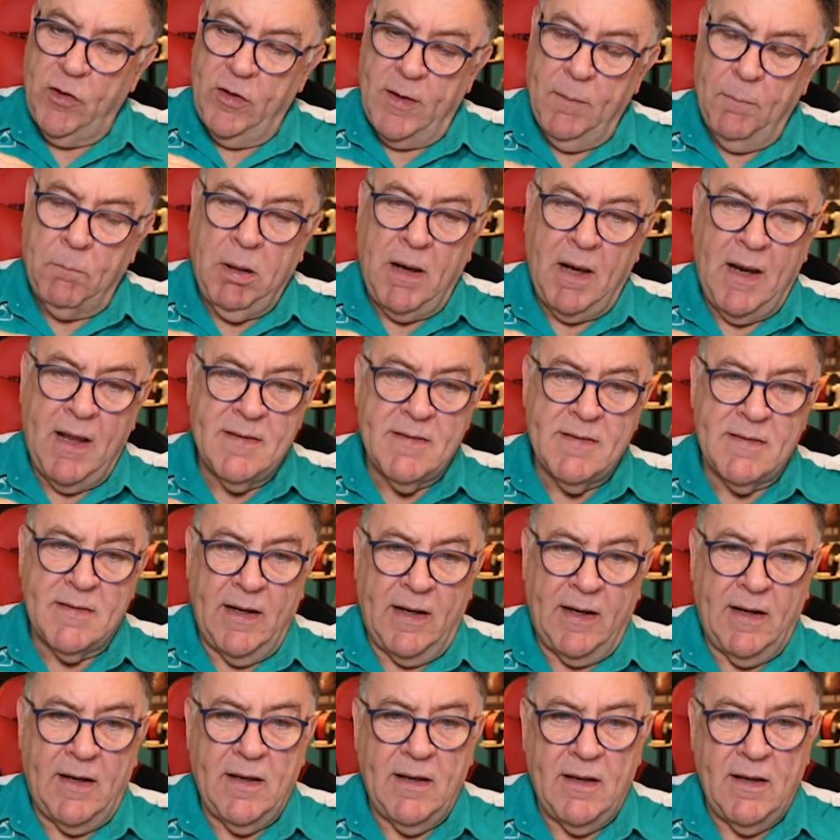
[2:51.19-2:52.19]
The
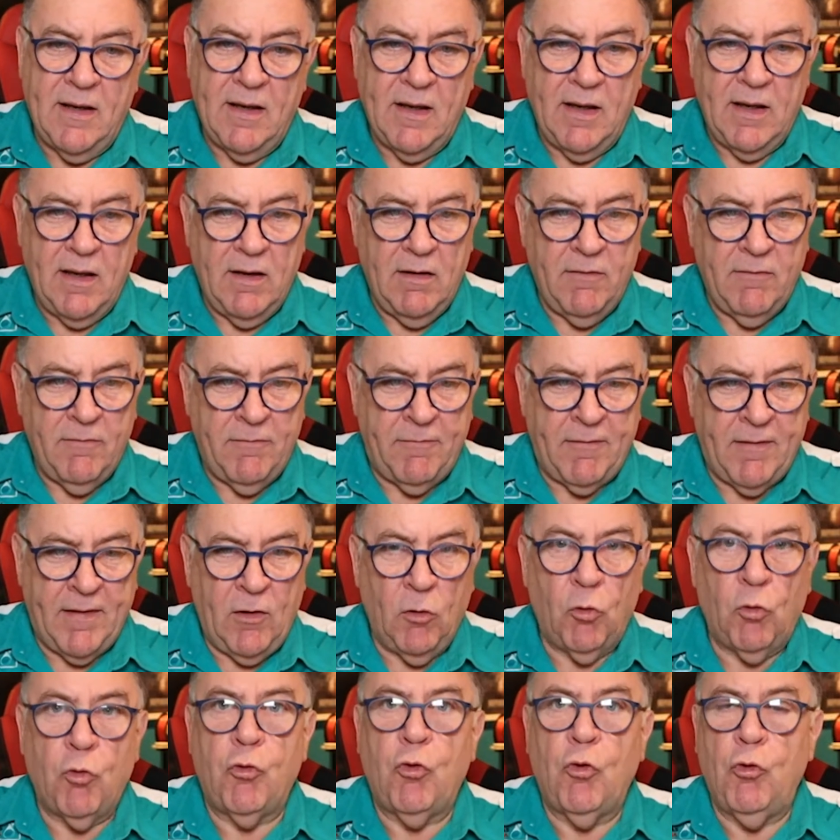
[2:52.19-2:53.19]
plastic
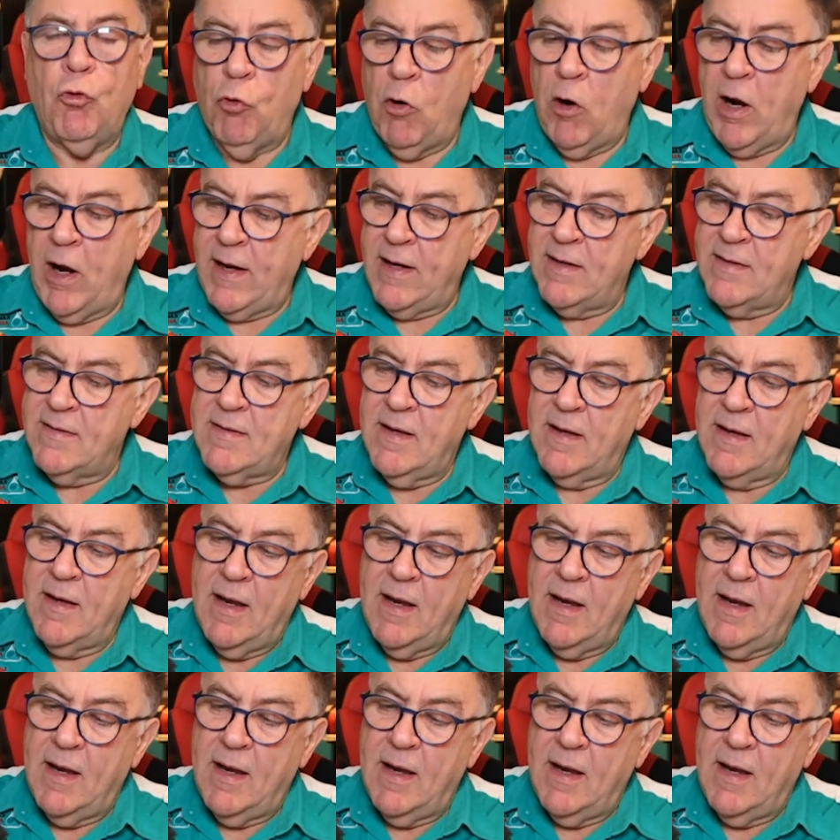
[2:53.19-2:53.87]
feels great,